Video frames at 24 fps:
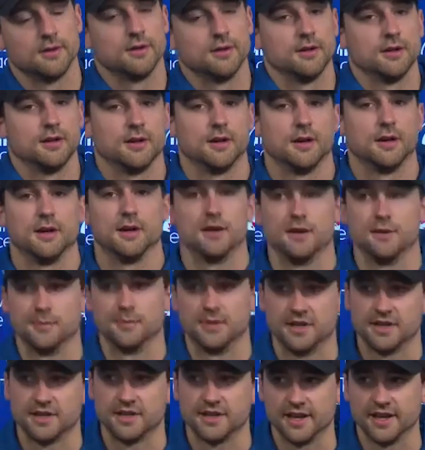Um,
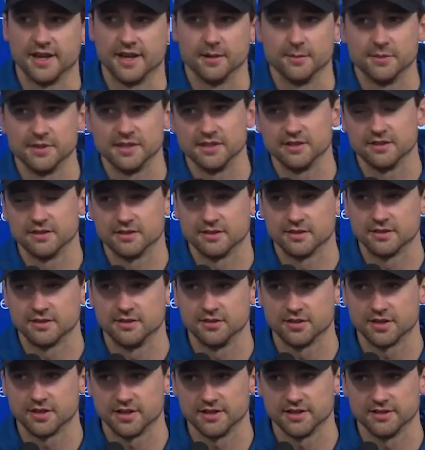yeah, I mean, you
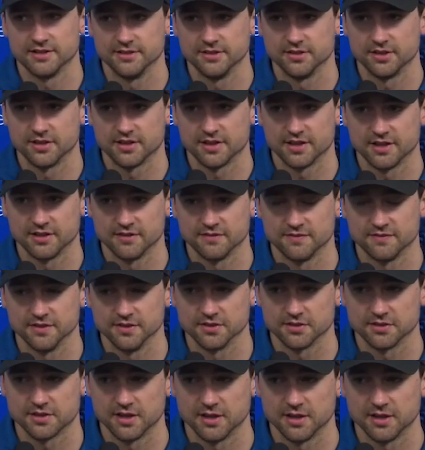kind of you could kind of feel
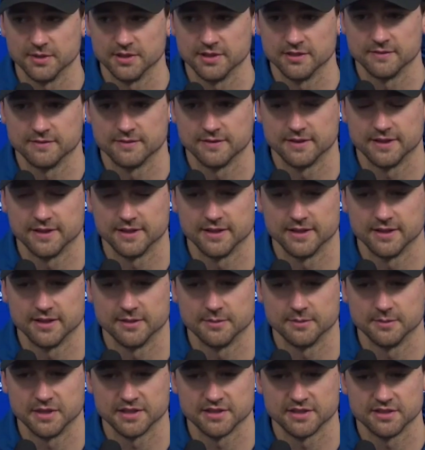it coming.
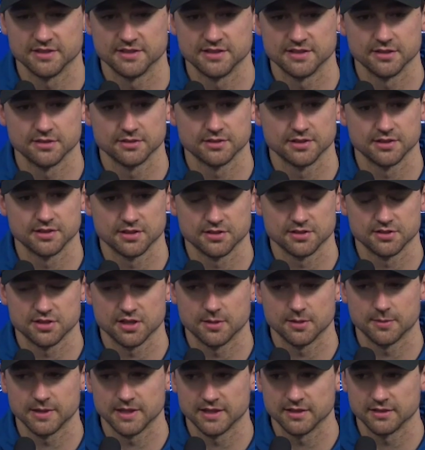Um, I thought Derek did a good
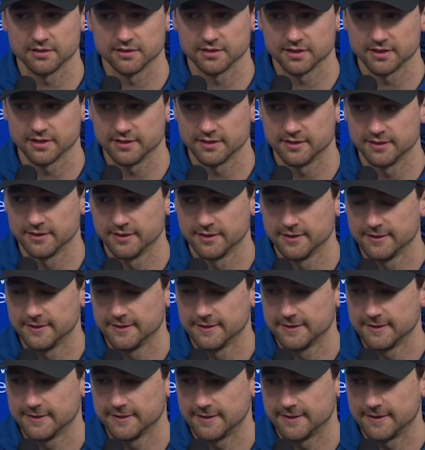job handling it.
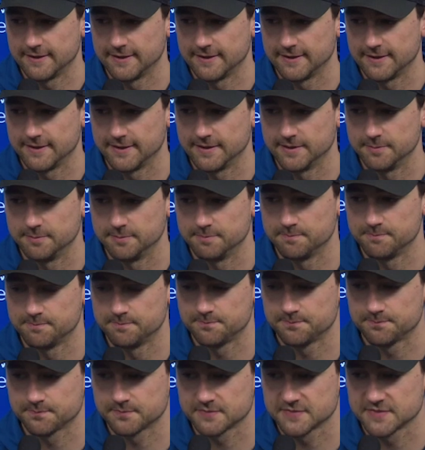Um,
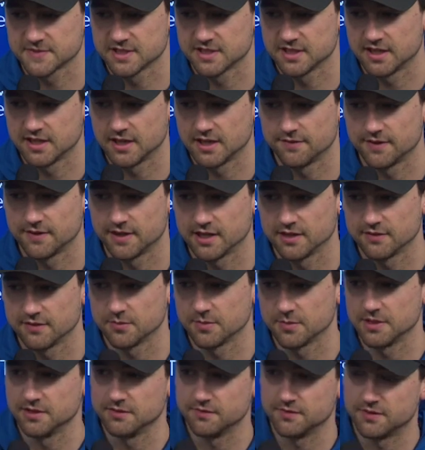have I ever
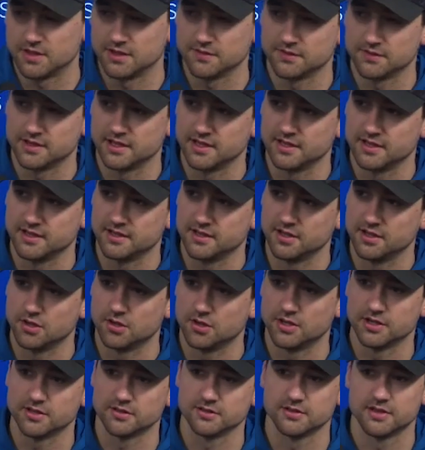been involved in that? No,
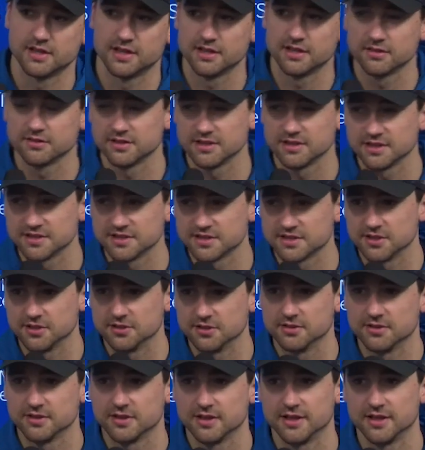I don't. I don't think so.